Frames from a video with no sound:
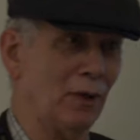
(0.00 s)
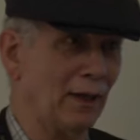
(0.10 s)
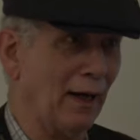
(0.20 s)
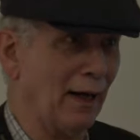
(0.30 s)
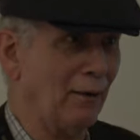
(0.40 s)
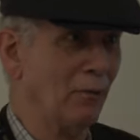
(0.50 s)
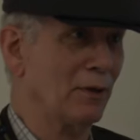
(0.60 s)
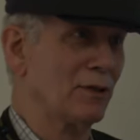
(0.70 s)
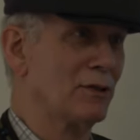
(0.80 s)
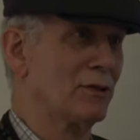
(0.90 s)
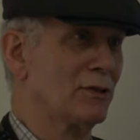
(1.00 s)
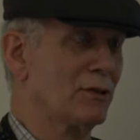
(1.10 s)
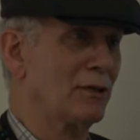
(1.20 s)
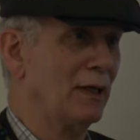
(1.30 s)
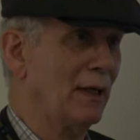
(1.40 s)
when I
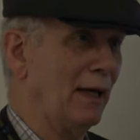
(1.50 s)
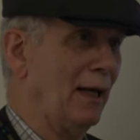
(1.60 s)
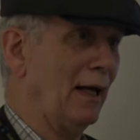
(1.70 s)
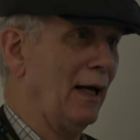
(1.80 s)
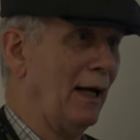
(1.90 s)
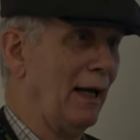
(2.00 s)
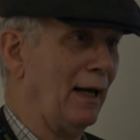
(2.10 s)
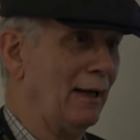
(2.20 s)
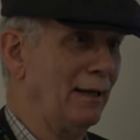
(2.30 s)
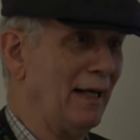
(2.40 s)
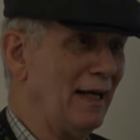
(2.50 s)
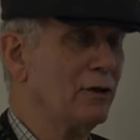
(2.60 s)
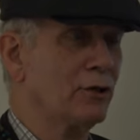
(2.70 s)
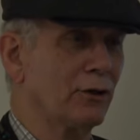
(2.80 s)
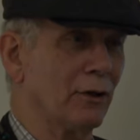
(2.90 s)
was an
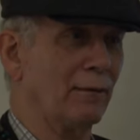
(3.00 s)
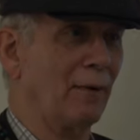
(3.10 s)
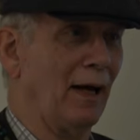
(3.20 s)
intern,